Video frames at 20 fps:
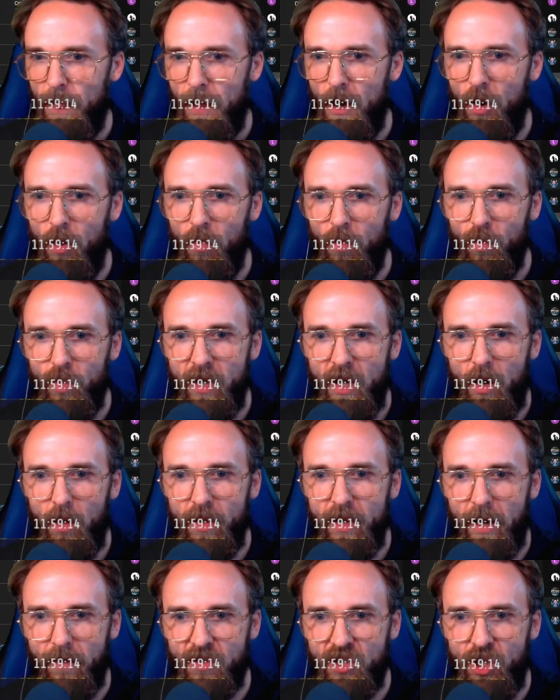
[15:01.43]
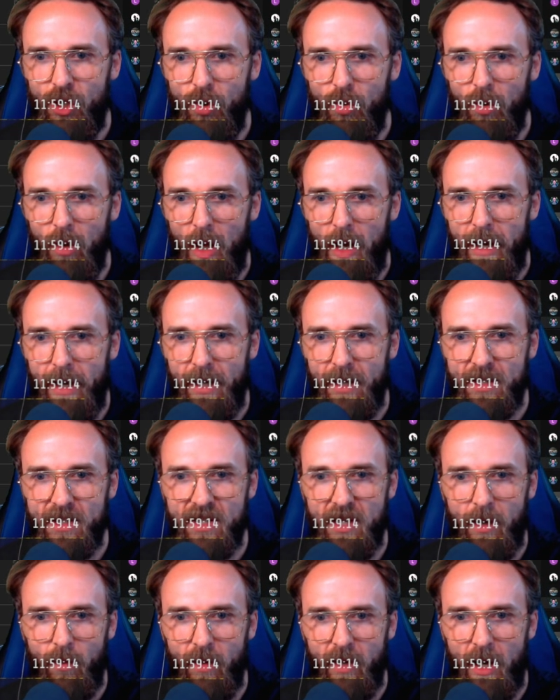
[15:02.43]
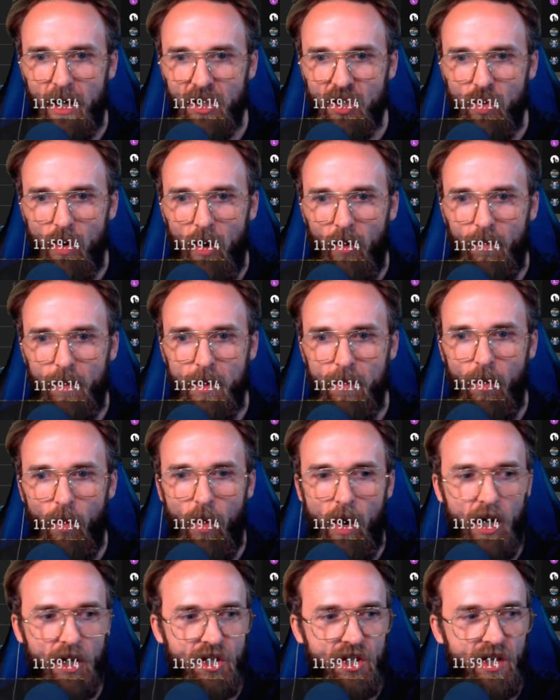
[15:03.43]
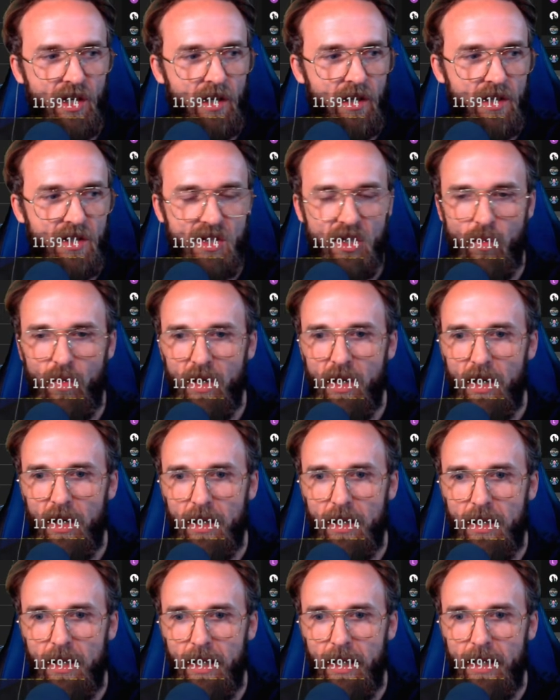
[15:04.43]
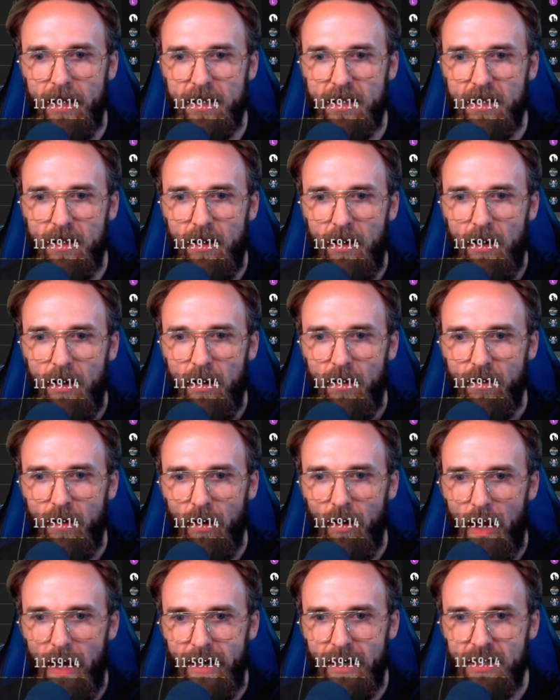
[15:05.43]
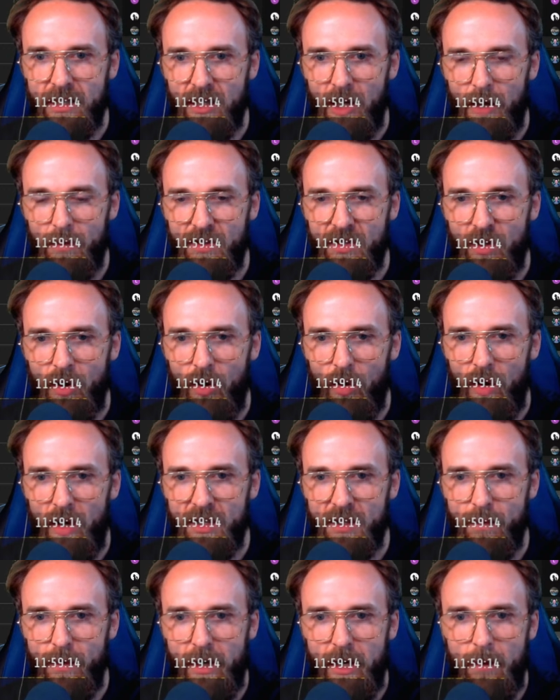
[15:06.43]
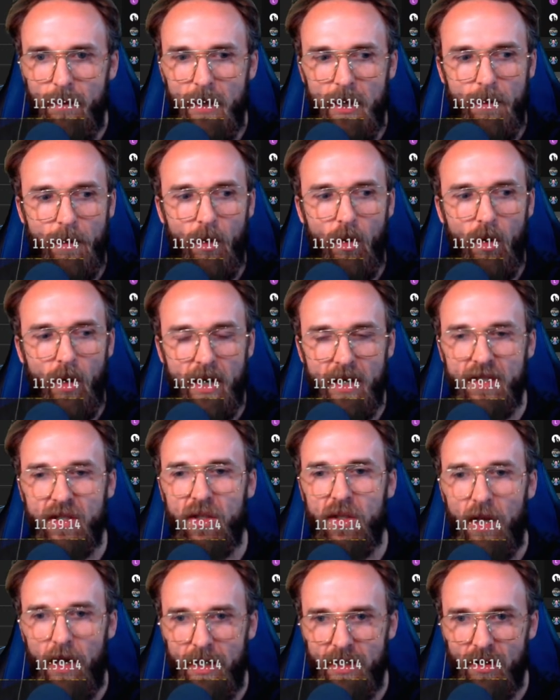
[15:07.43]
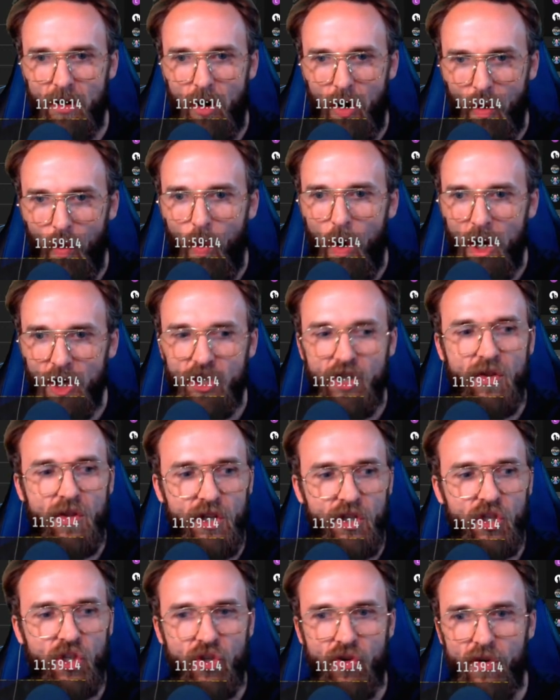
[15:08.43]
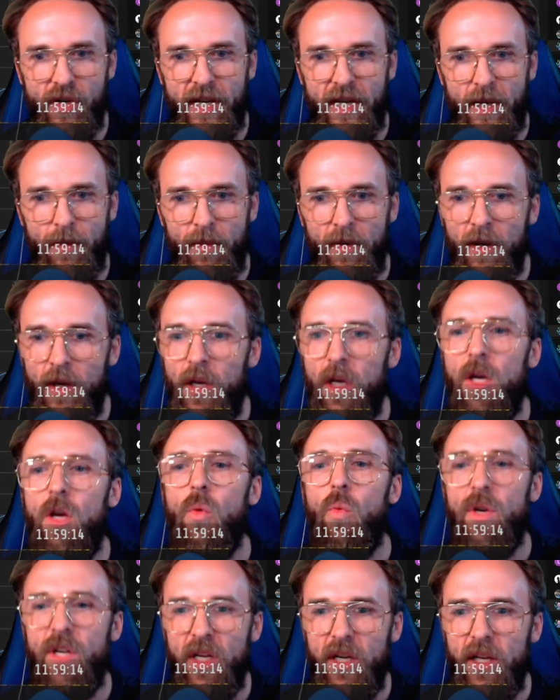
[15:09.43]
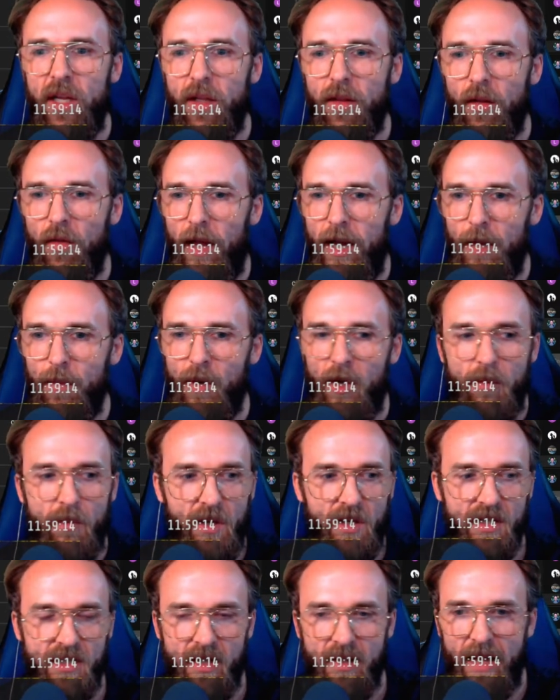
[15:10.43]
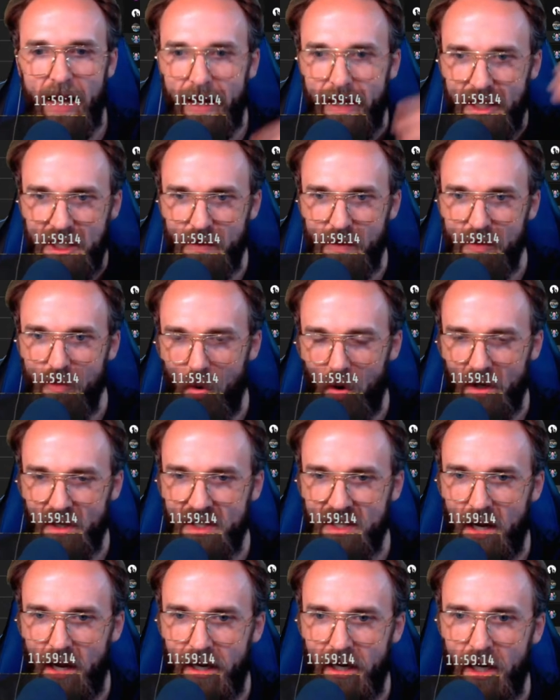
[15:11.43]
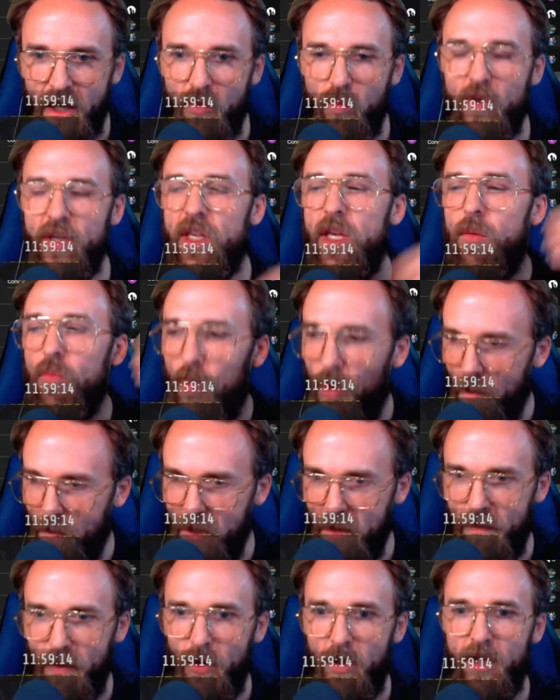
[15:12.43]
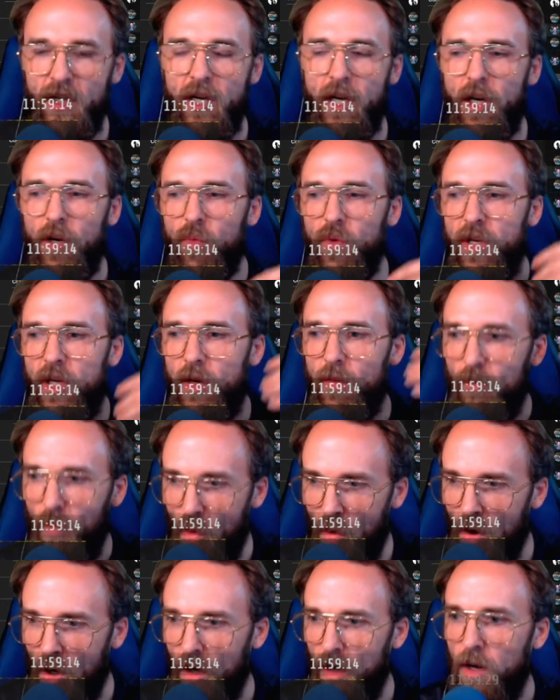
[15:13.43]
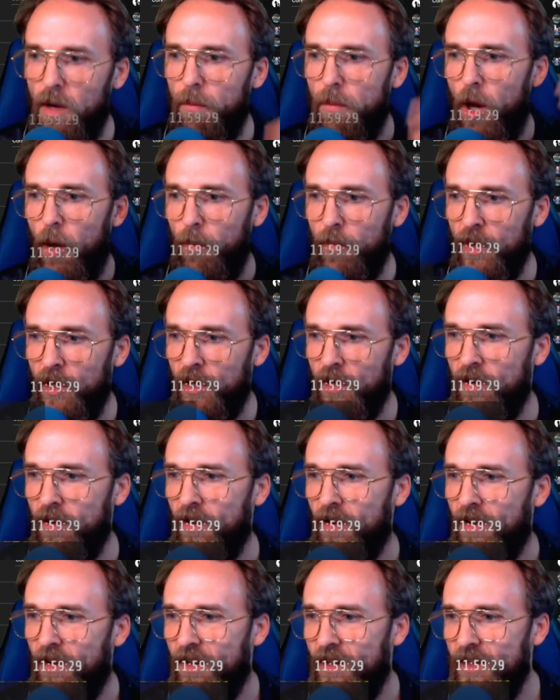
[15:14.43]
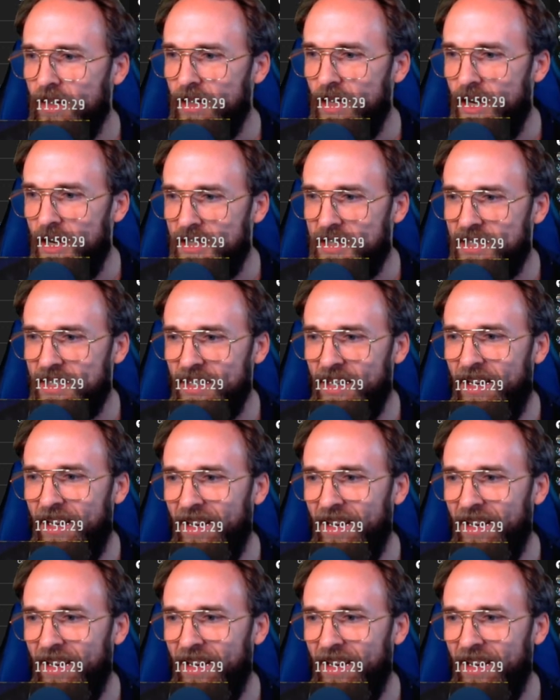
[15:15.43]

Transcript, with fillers: Oh, and we only have two likes and we got twelve people watching. So we got to get the likes up. So as many people as, as are watching this stream, we need to hit the like button, because then that gets me more excited. We get more people in here. We get more pumping. Yes.